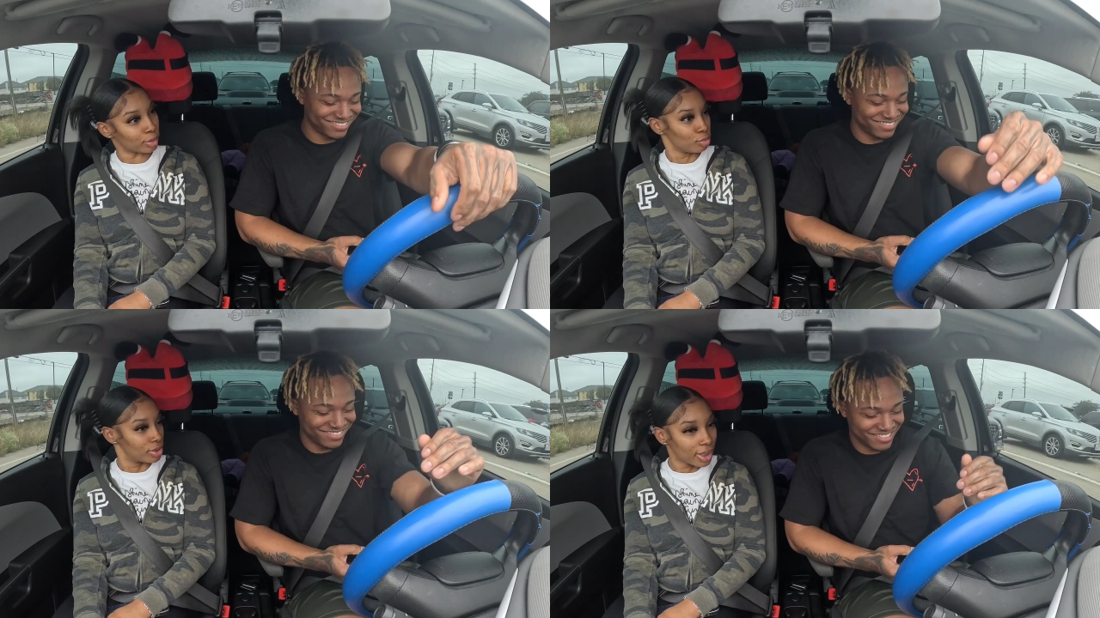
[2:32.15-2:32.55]
Speaker 1: You
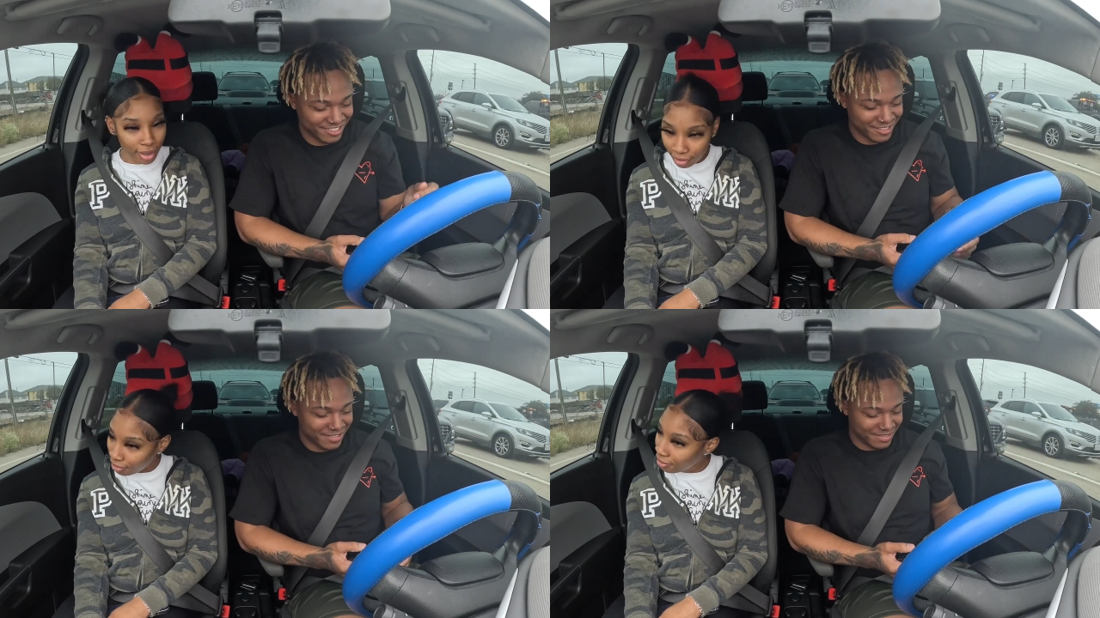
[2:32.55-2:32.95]
tell.
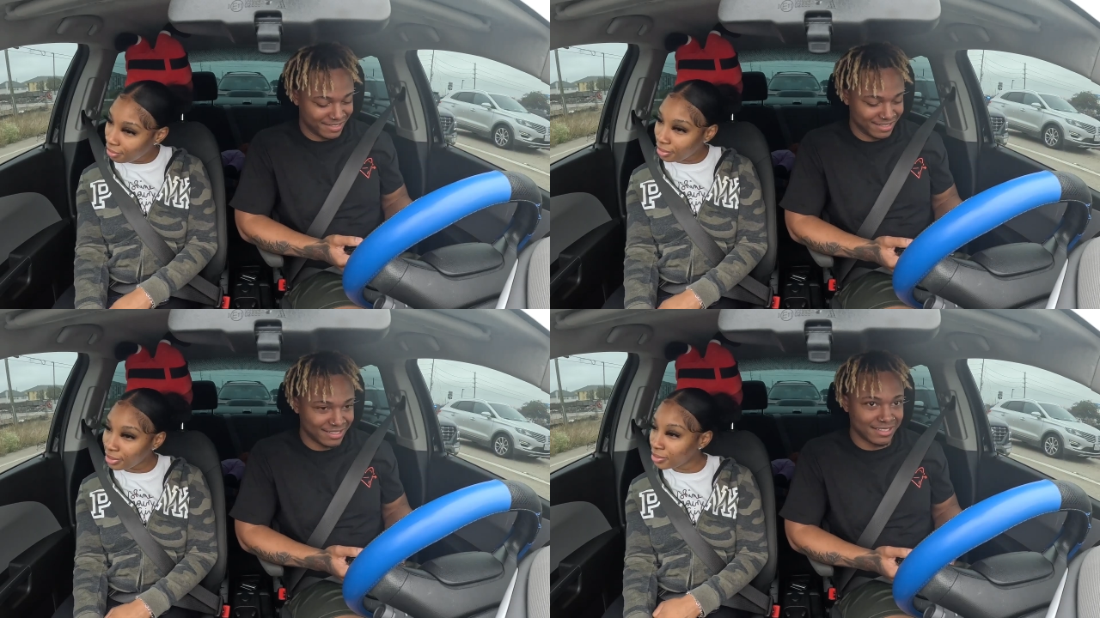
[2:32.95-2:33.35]

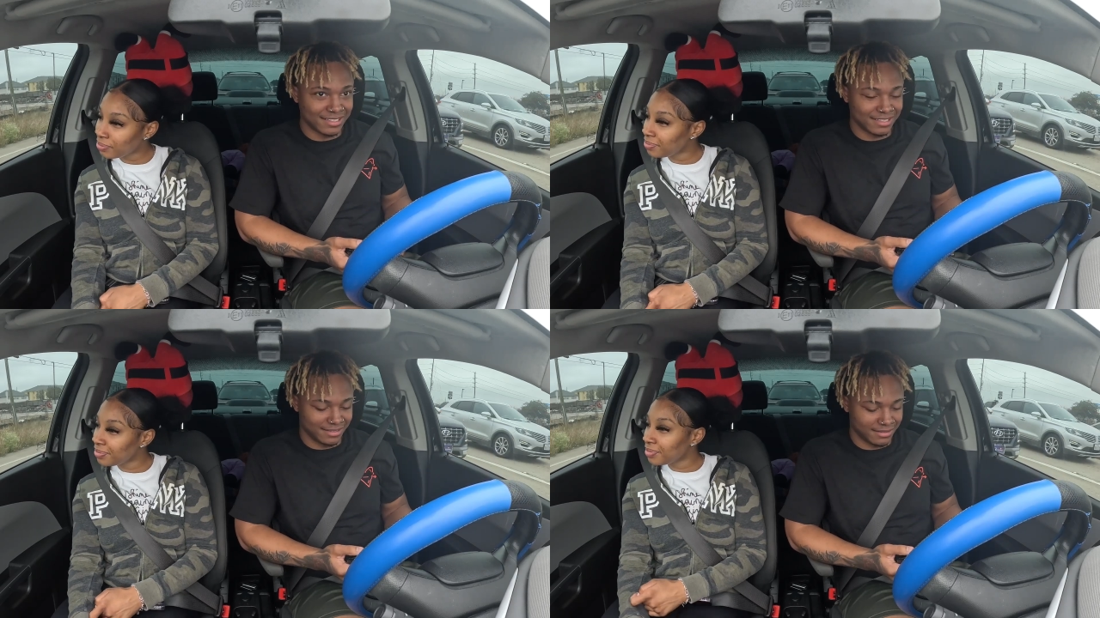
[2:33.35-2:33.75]

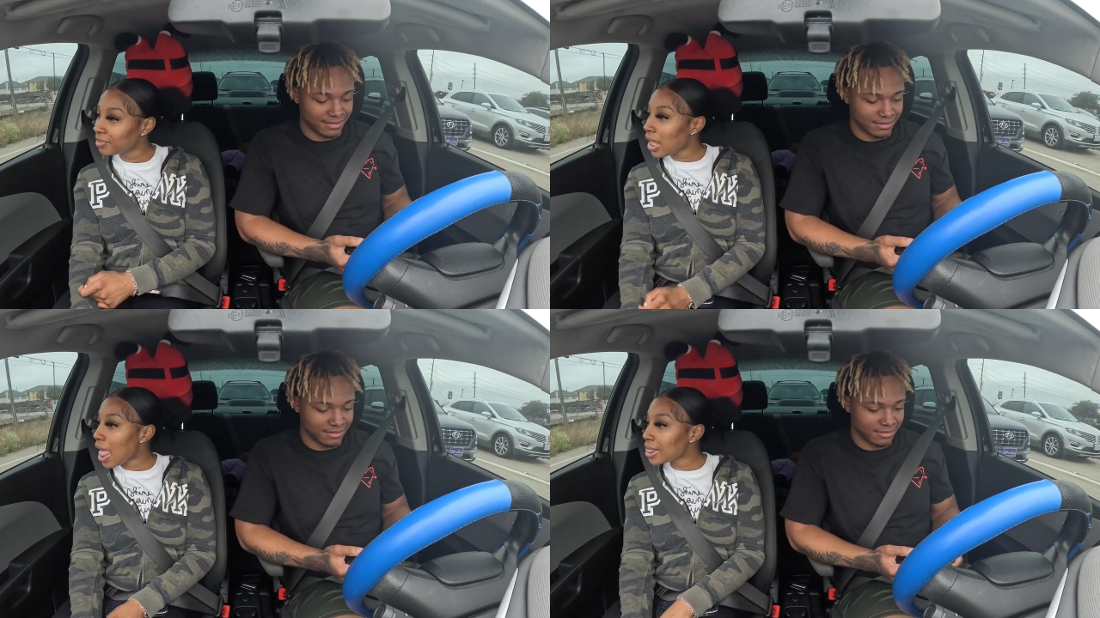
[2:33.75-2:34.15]

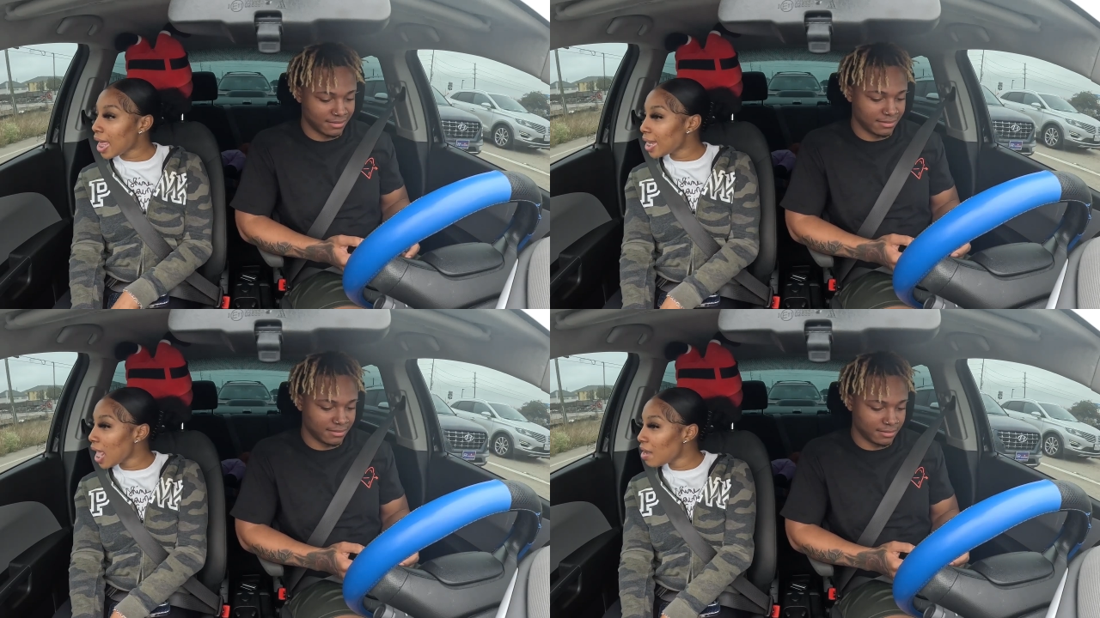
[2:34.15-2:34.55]
The
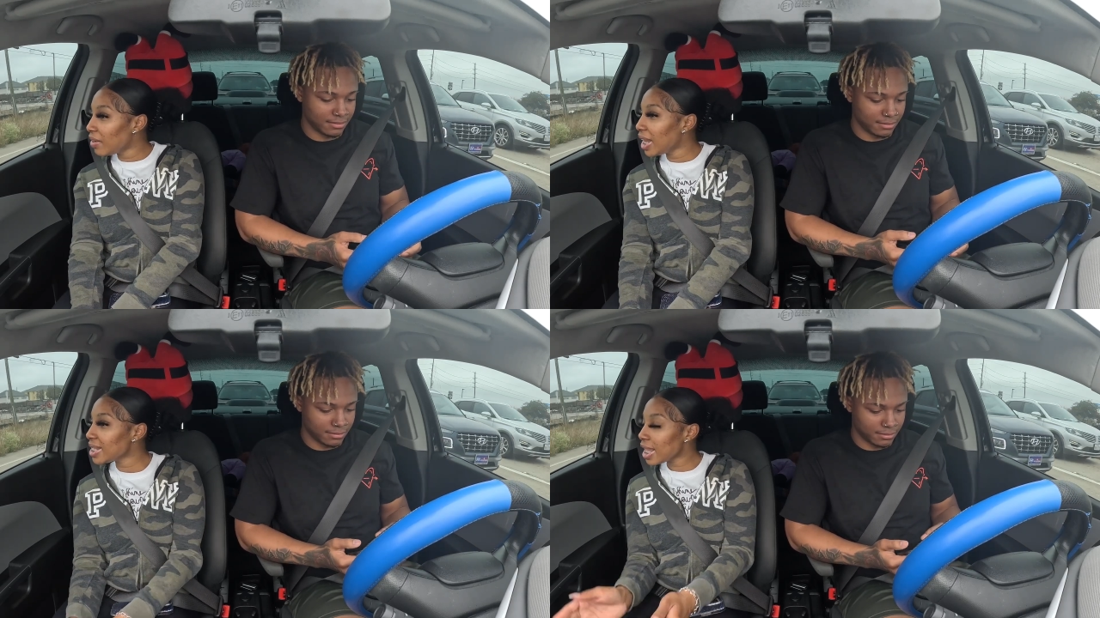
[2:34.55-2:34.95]
devil
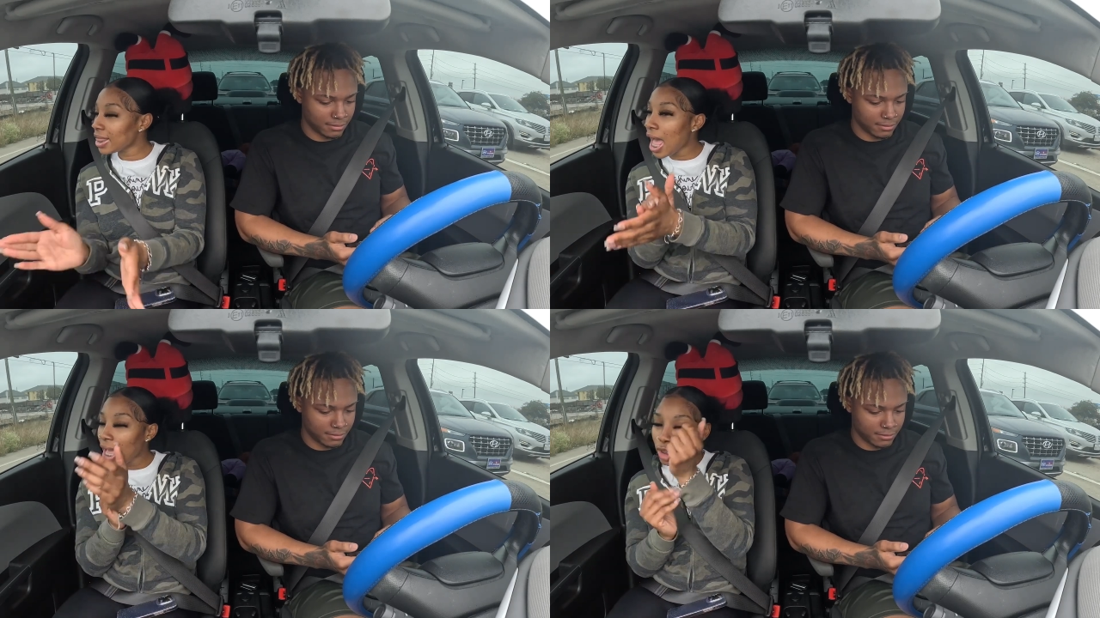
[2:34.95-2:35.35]
is a
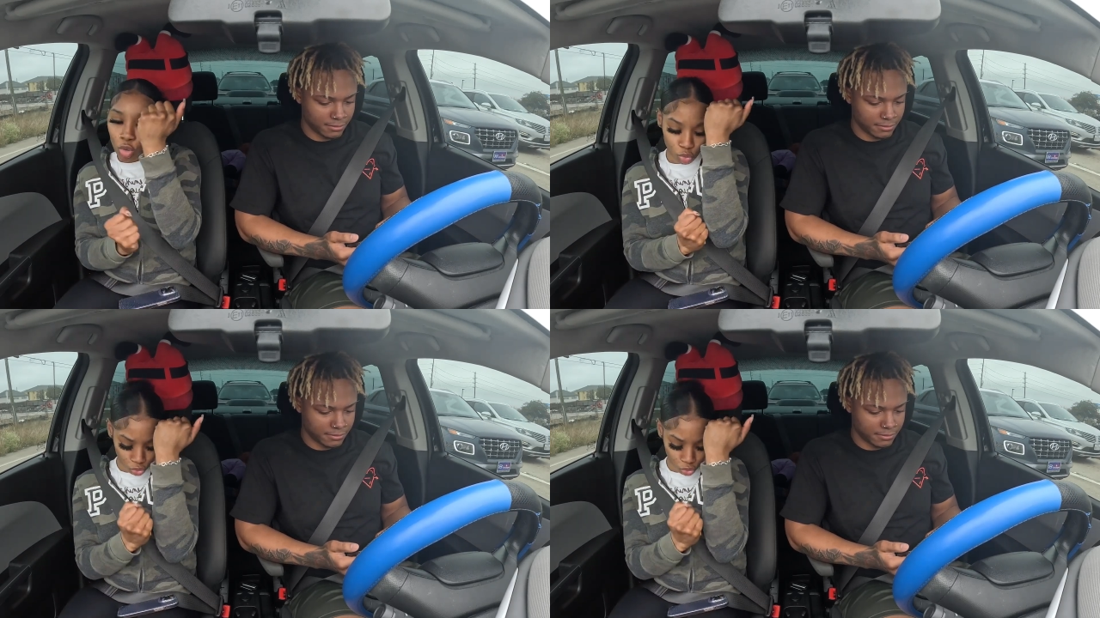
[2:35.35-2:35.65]
lie. You